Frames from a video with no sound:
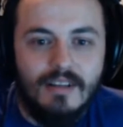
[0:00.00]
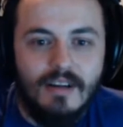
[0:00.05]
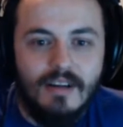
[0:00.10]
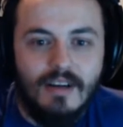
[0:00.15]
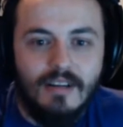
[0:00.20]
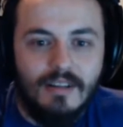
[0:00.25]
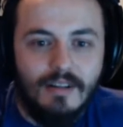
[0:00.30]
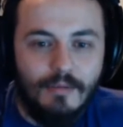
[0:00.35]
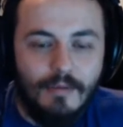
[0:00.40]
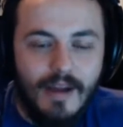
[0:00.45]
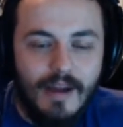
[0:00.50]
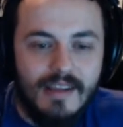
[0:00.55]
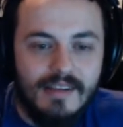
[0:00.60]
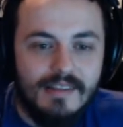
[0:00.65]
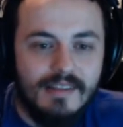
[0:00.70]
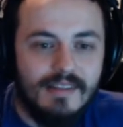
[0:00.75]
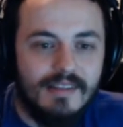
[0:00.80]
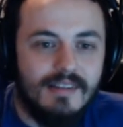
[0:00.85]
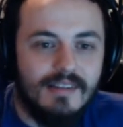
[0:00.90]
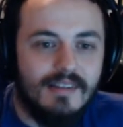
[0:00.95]
and the
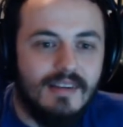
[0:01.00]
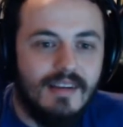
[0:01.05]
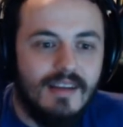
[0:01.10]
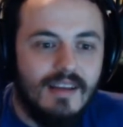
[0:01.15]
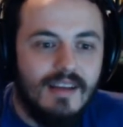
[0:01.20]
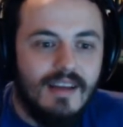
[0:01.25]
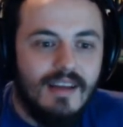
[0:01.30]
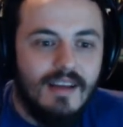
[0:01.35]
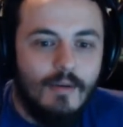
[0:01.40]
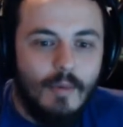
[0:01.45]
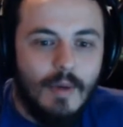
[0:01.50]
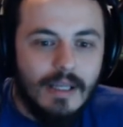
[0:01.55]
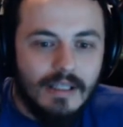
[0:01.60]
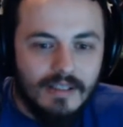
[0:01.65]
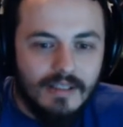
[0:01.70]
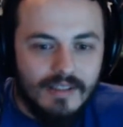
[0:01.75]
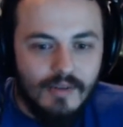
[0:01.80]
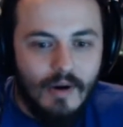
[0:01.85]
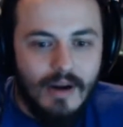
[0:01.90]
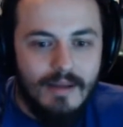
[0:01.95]
rest, we get
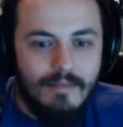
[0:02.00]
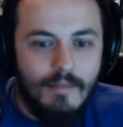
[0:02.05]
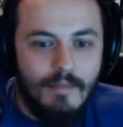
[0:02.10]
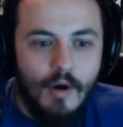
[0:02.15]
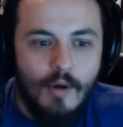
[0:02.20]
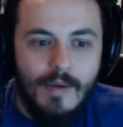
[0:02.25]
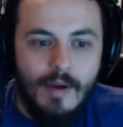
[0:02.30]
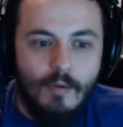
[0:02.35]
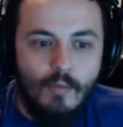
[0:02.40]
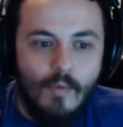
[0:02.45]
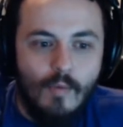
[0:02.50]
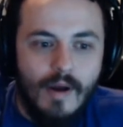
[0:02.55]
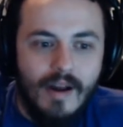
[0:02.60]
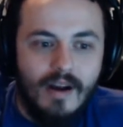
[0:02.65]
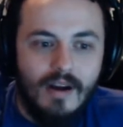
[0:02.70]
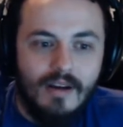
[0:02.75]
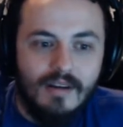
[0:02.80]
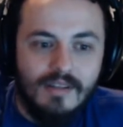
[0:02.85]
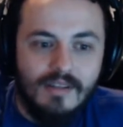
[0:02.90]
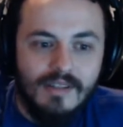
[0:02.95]
this great moment
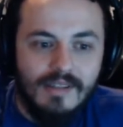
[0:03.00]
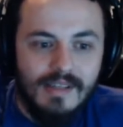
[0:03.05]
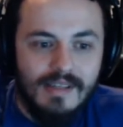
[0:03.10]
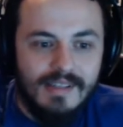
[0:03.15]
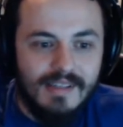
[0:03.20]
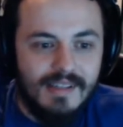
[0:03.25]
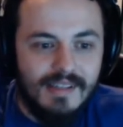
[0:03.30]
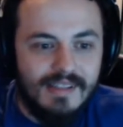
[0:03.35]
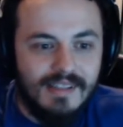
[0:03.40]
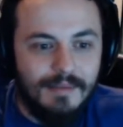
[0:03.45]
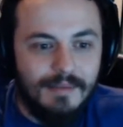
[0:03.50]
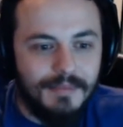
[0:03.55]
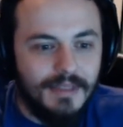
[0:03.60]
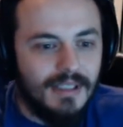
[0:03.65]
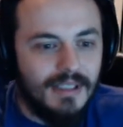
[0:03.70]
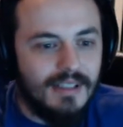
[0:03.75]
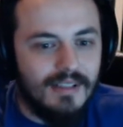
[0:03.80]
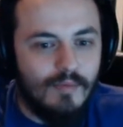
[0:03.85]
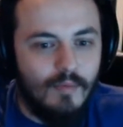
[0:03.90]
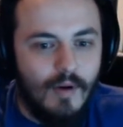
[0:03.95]
where he says
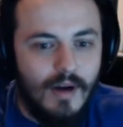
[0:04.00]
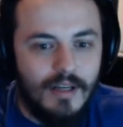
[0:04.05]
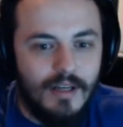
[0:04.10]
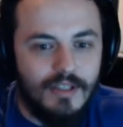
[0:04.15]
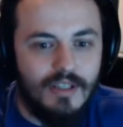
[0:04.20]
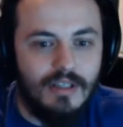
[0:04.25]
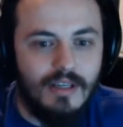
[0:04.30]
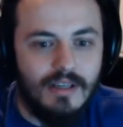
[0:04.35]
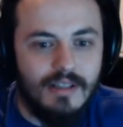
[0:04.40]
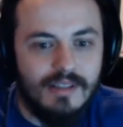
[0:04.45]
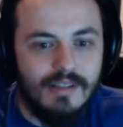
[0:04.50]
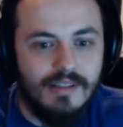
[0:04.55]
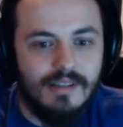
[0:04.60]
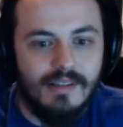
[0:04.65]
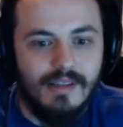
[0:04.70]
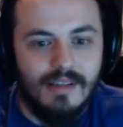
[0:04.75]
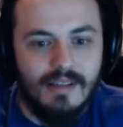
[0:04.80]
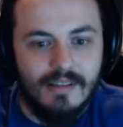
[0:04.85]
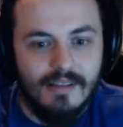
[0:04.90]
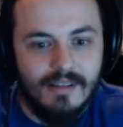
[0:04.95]
something is watching us,
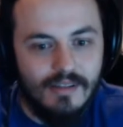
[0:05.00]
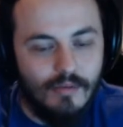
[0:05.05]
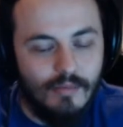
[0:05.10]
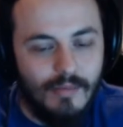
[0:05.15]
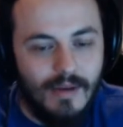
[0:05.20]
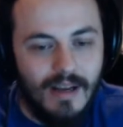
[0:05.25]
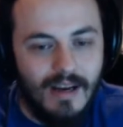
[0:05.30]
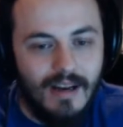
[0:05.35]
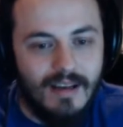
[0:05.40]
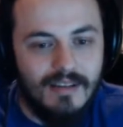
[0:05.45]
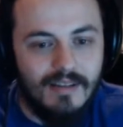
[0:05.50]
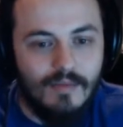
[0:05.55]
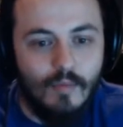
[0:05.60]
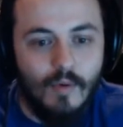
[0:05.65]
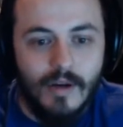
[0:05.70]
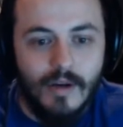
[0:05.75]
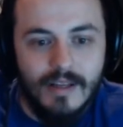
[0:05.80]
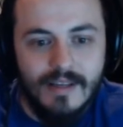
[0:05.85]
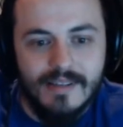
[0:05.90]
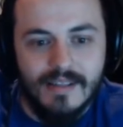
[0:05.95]
and Superman asks,
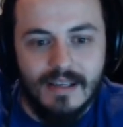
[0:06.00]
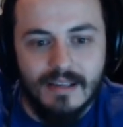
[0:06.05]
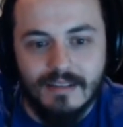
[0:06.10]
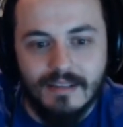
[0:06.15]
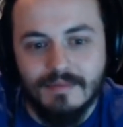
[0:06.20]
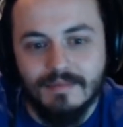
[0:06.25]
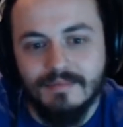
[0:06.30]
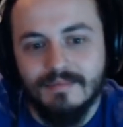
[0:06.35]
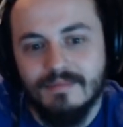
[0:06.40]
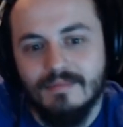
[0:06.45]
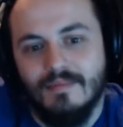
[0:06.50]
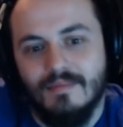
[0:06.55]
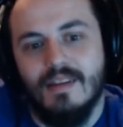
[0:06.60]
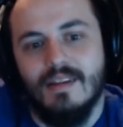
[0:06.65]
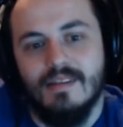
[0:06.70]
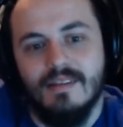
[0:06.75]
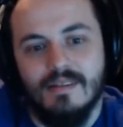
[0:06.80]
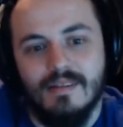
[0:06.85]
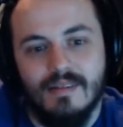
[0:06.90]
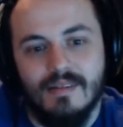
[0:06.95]
what is it?
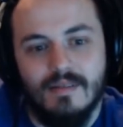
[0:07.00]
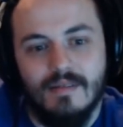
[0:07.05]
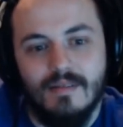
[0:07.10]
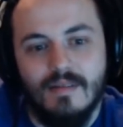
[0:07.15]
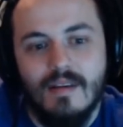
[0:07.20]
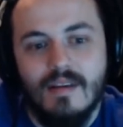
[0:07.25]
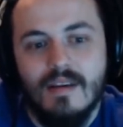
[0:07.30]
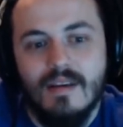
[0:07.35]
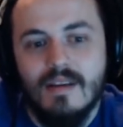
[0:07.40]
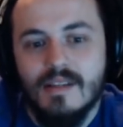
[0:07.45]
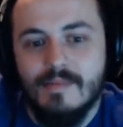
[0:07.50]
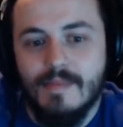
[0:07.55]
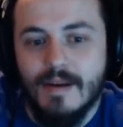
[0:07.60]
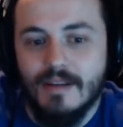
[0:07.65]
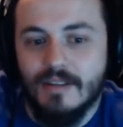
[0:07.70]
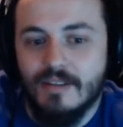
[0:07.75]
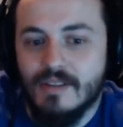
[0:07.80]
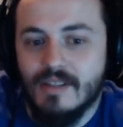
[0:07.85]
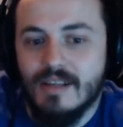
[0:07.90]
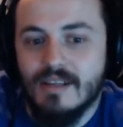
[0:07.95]

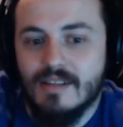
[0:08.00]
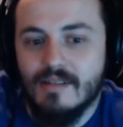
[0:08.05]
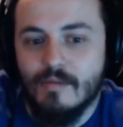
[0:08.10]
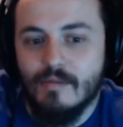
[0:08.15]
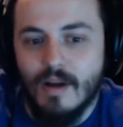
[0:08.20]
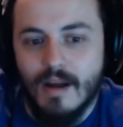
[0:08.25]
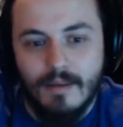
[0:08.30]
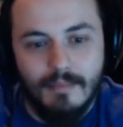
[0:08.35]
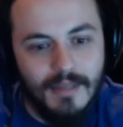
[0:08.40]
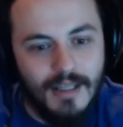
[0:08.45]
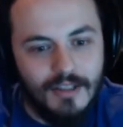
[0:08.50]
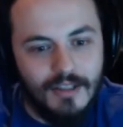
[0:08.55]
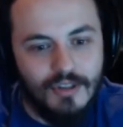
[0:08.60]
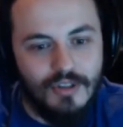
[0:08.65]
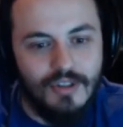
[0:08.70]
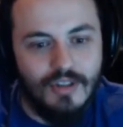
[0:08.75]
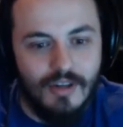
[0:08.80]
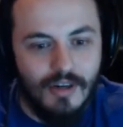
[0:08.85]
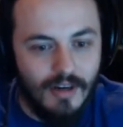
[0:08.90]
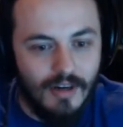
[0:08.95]
Spectre says, I'm not
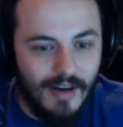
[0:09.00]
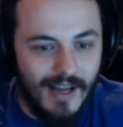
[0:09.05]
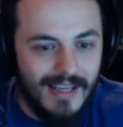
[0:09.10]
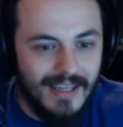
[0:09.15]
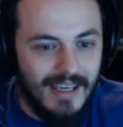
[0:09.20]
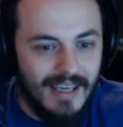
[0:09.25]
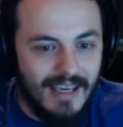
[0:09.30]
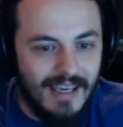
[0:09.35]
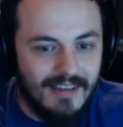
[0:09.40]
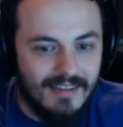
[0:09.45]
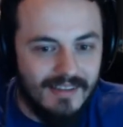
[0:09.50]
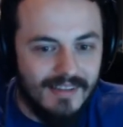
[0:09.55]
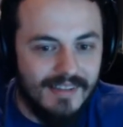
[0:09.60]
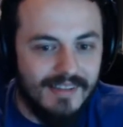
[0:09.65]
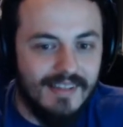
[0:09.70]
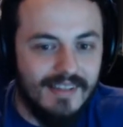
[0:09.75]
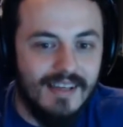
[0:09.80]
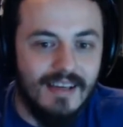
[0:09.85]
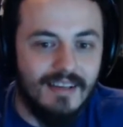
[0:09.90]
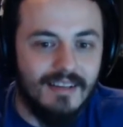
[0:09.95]
sure, I can't
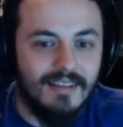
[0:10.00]
see it.